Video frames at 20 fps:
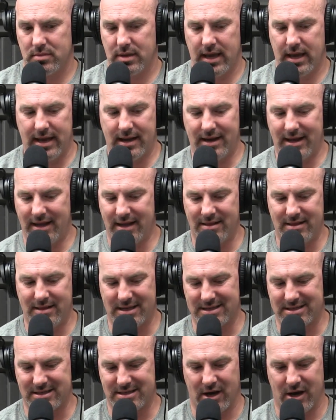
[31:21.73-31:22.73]
And in
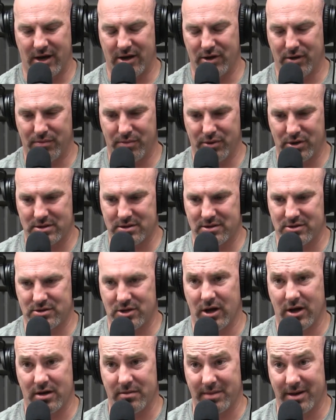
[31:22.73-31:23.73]
this audiobook, they're
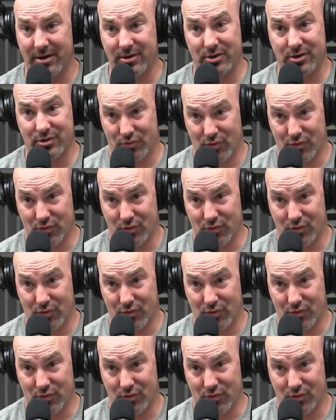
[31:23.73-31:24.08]
talking about